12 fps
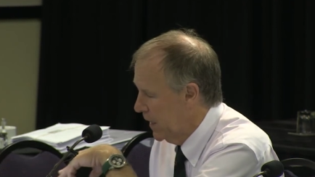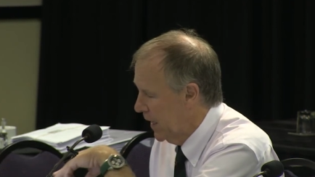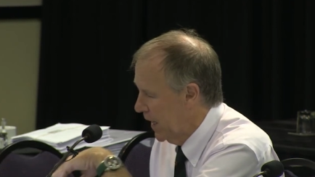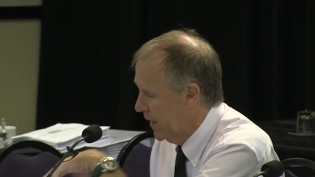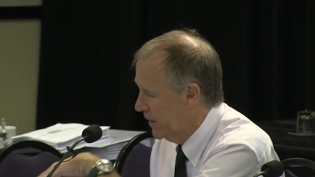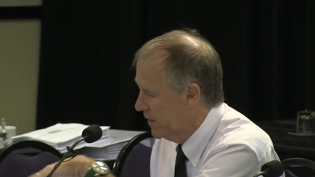
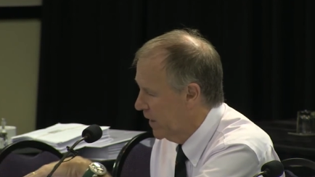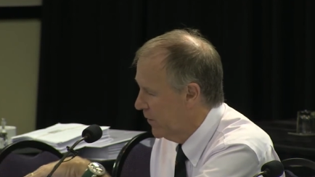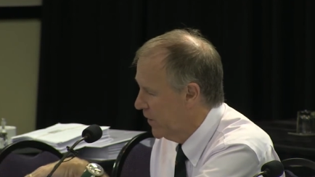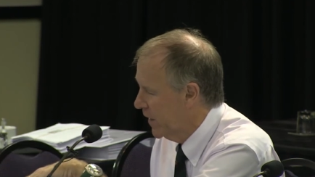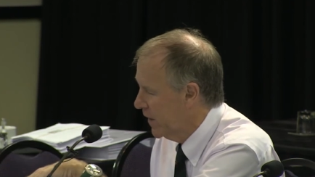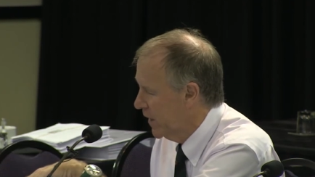And it's
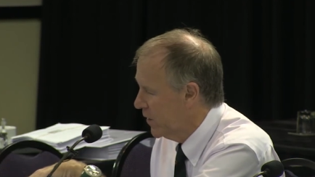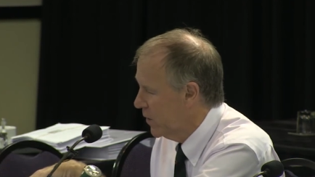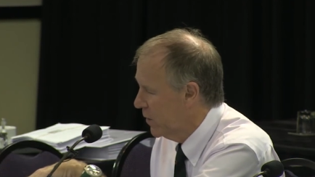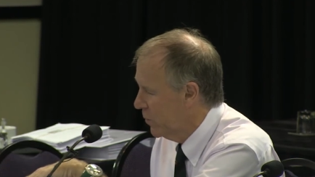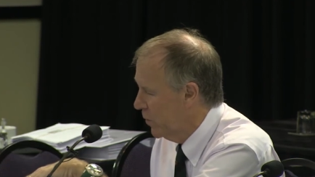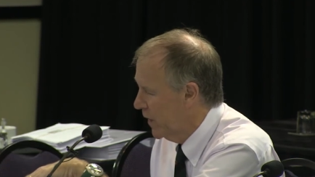something that
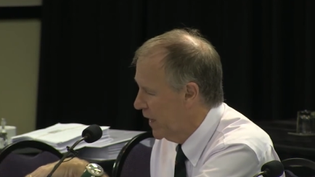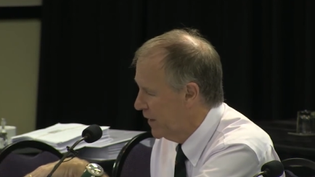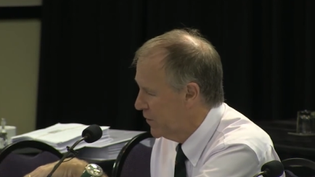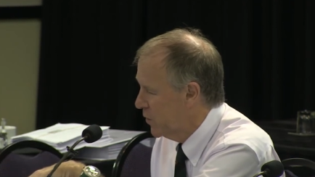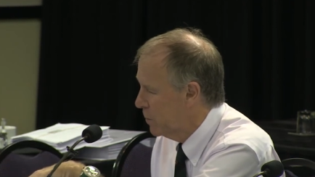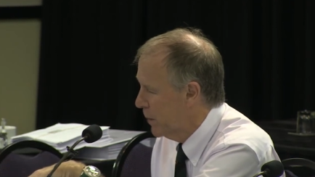we
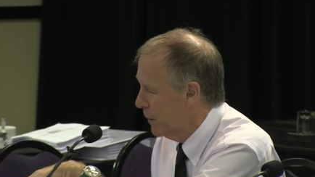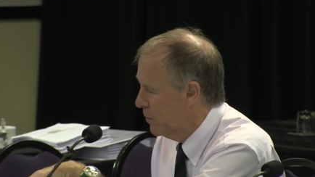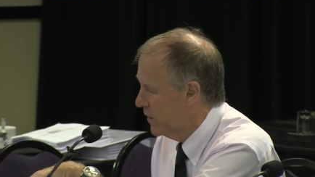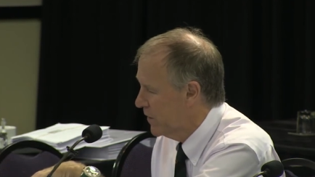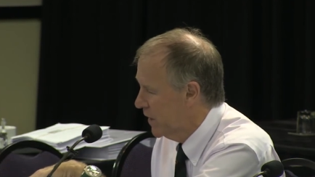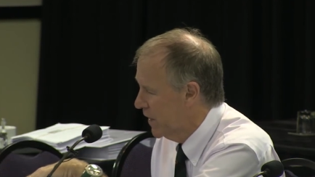have to
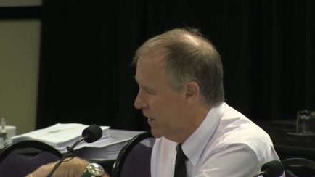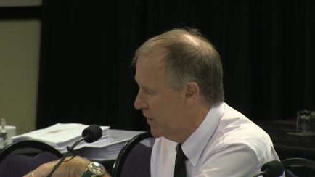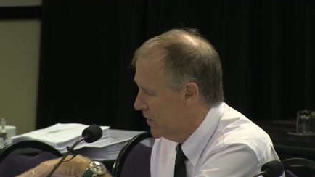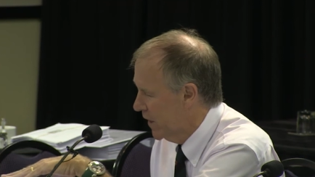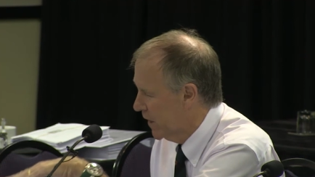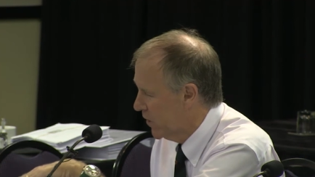
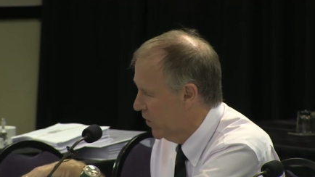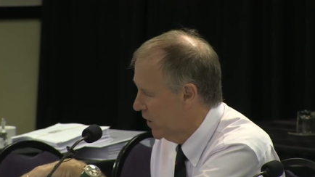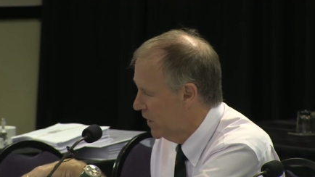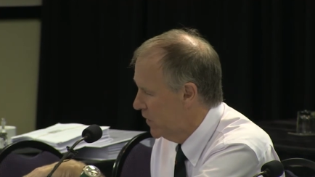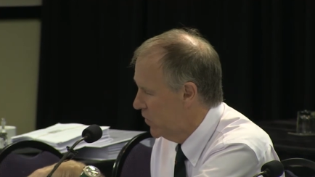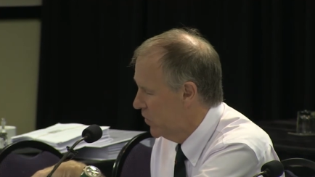publicize and
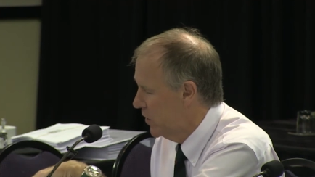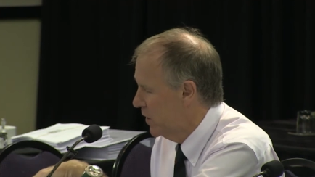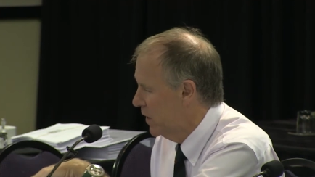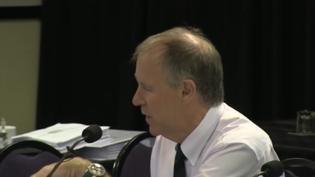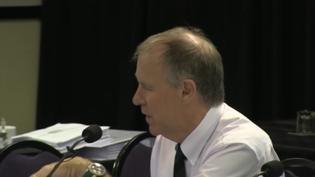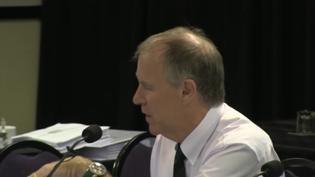acknowledge
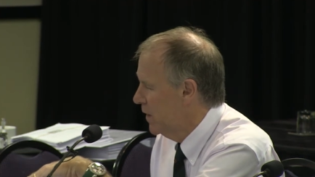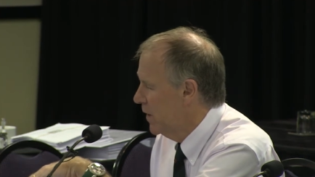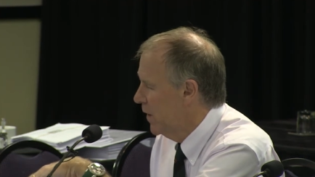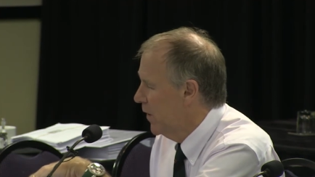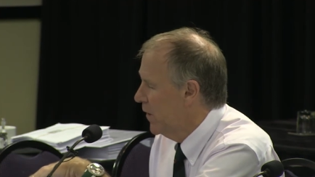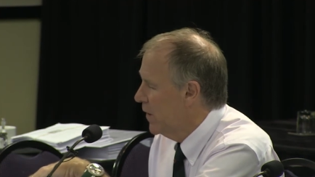
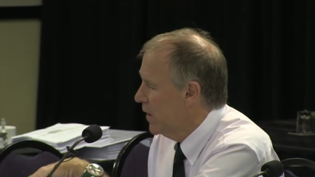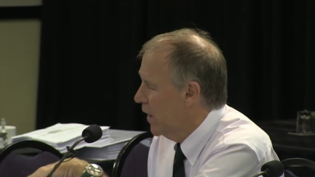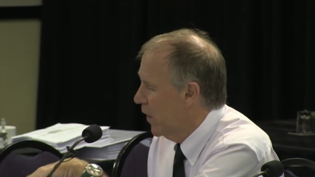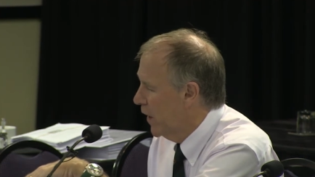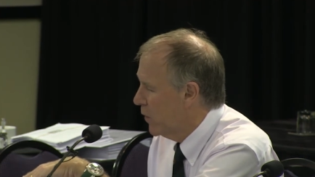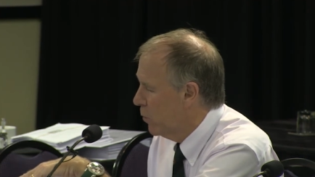
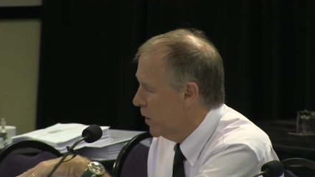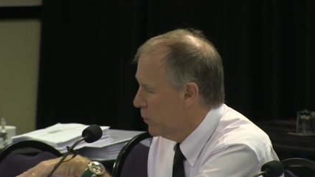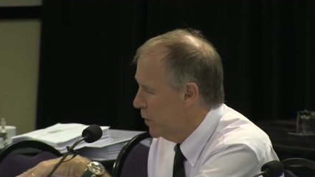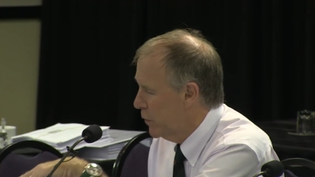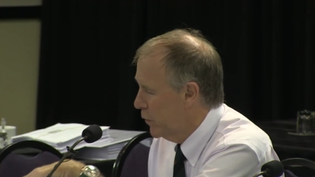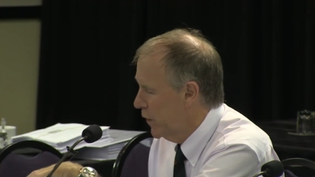that what
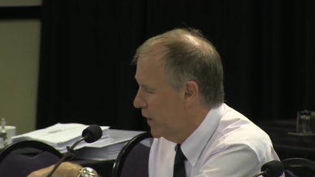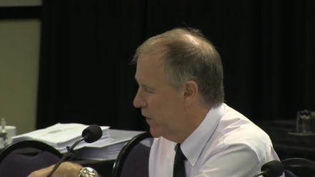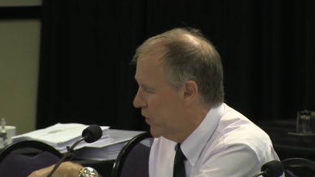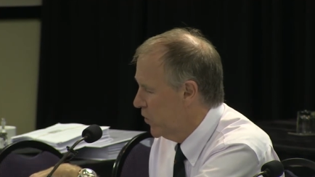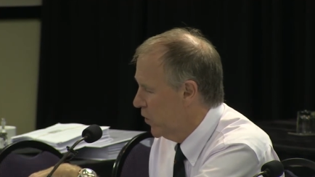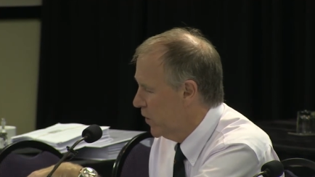we feed
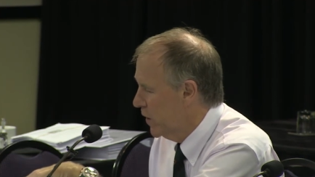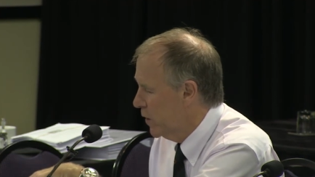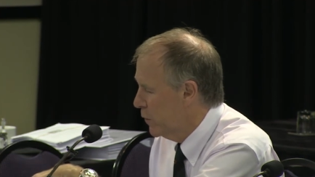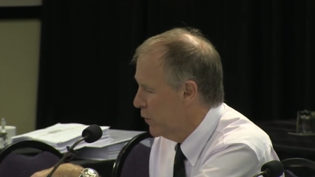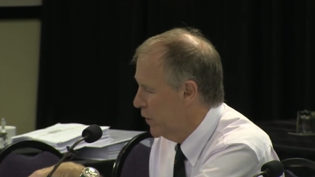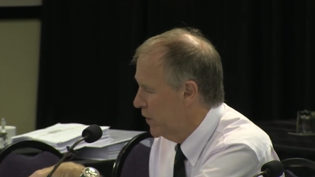the children in
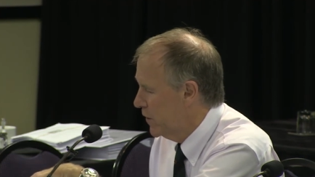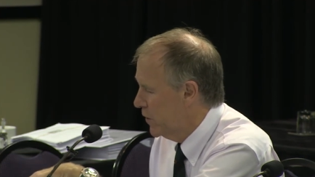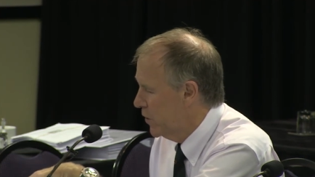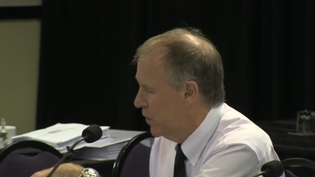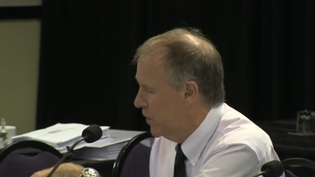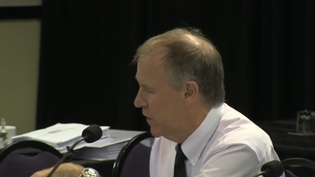the first
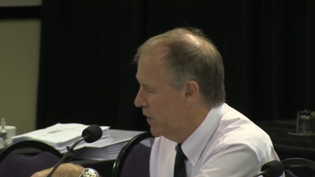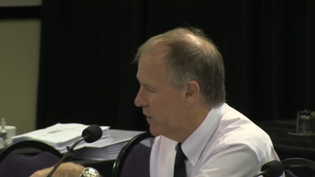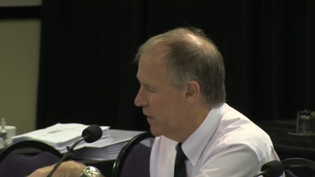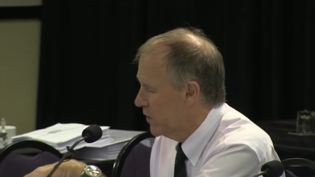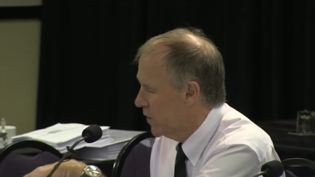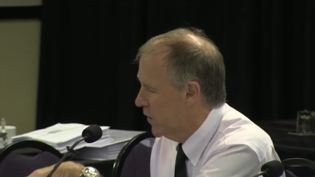two years
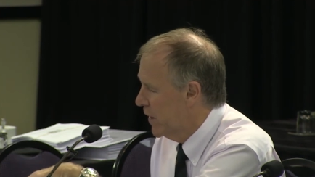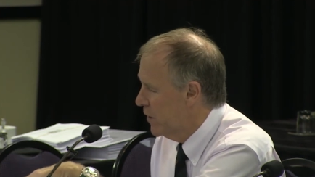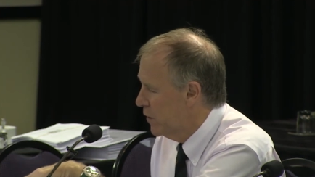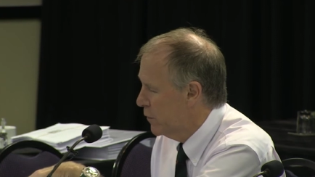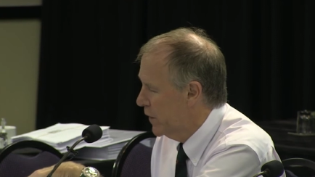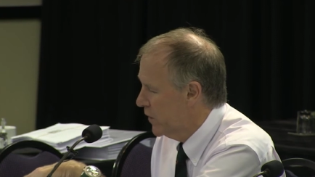has a
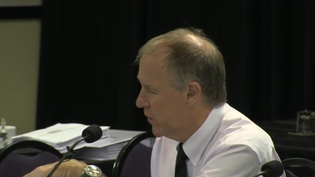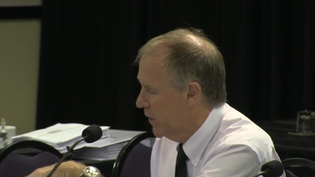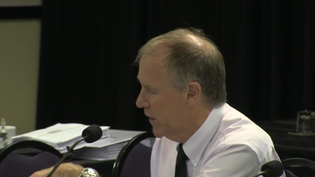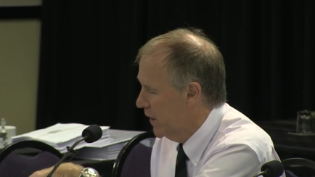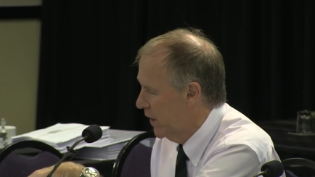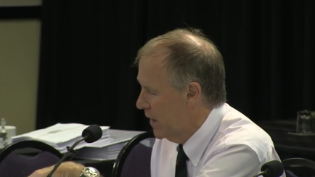greater effect on
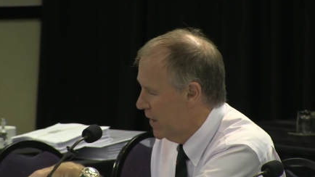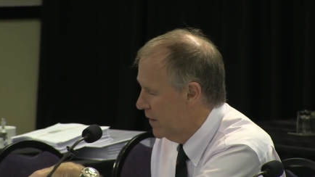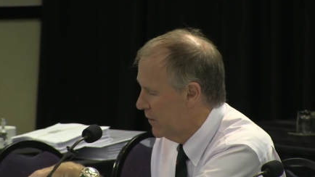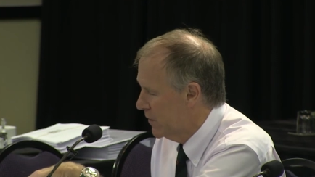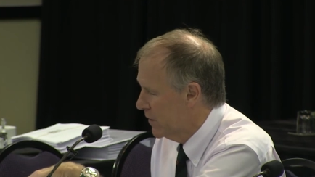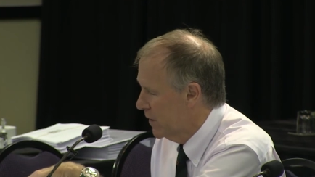their
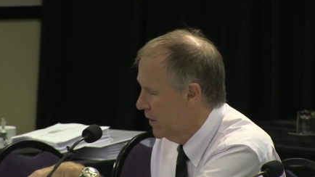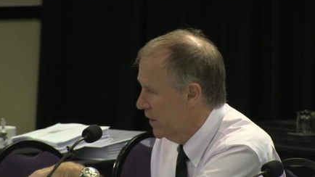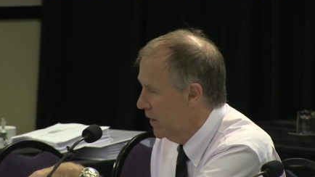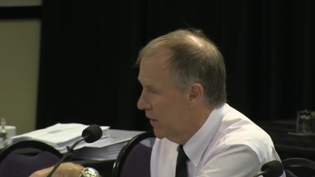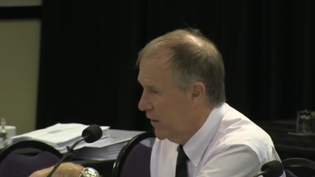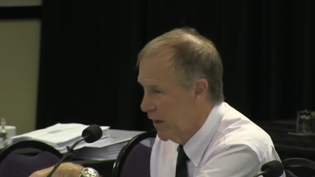lives
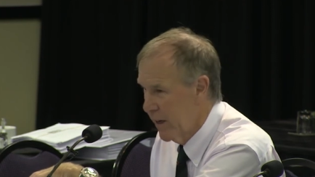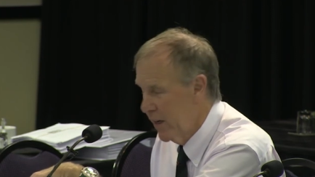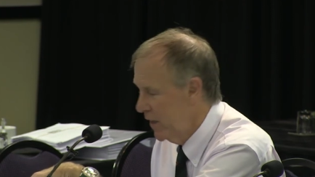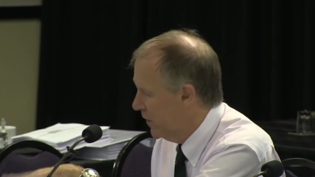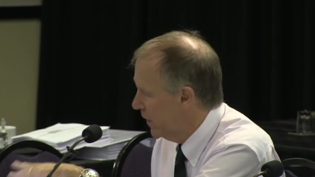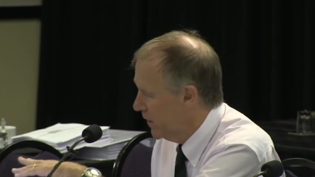than
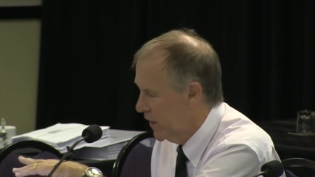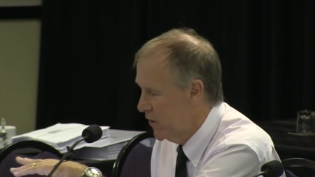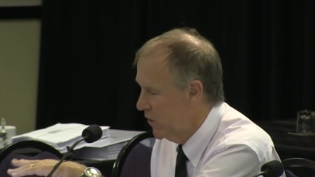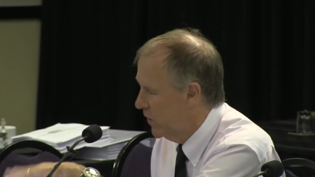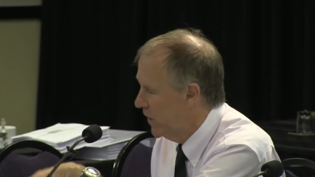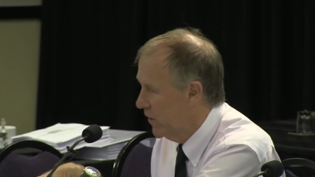anything they
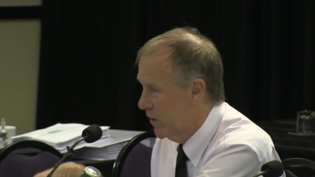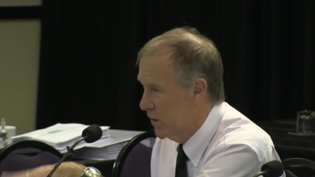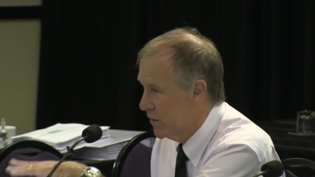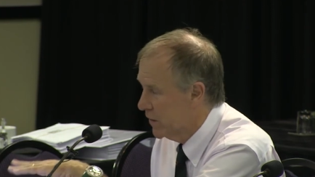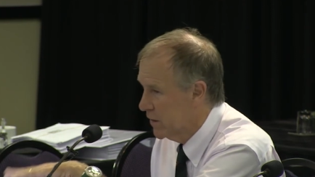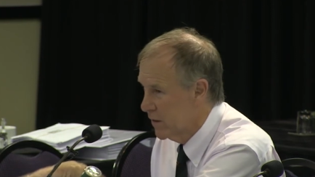do
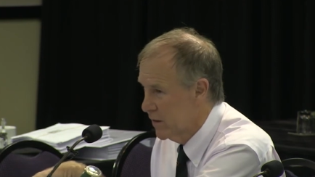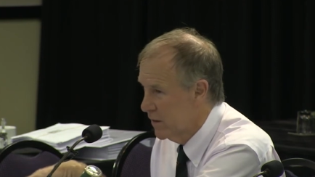thereafter.